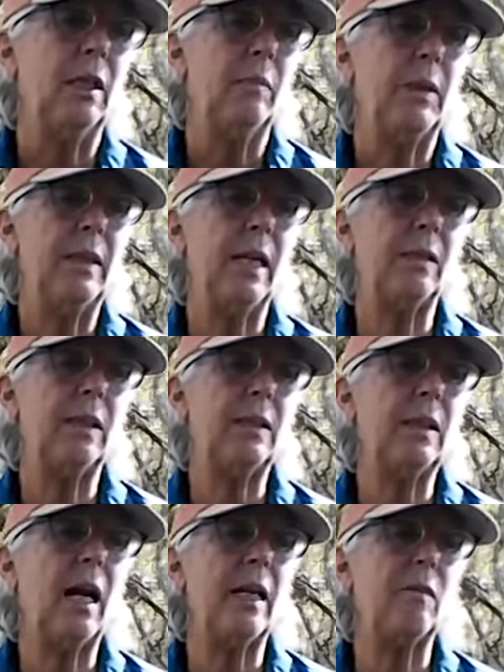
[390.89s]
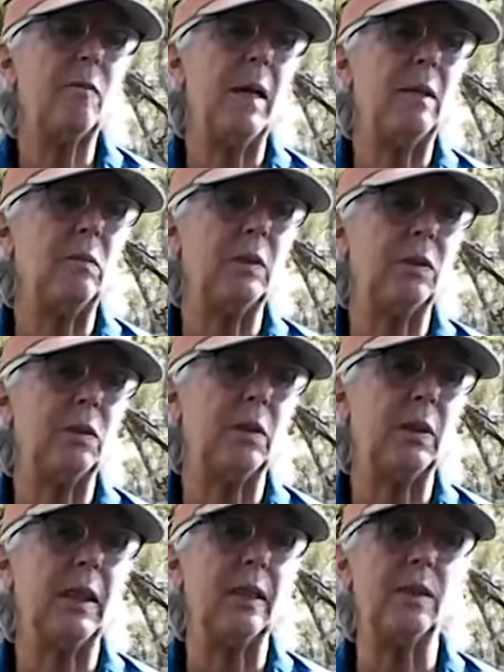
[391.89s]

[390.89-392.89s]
but now the tide of men was turning,